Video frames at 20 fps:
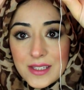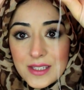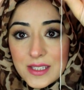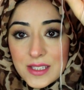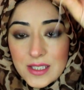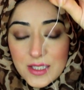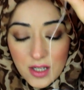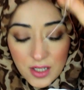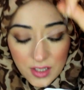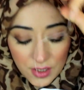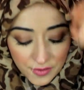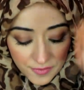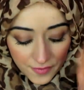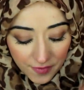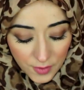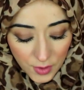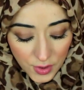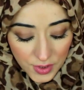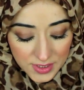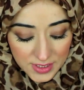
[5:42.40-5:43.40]
style of
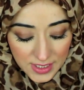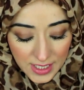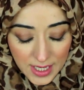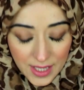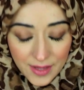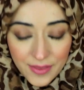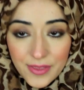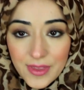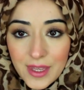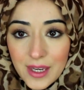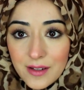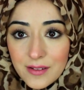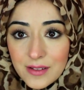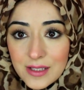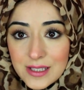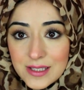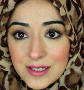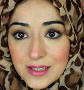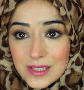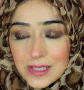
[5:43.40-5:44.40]
floss, and there
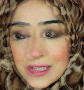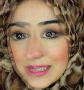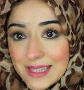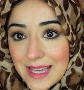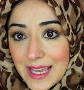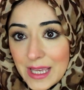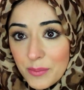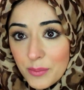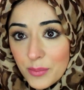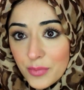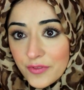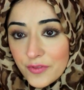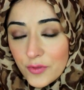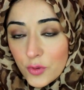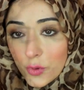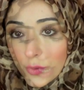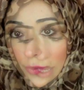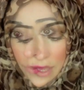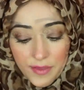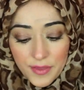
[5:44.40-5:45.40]
is the tape form.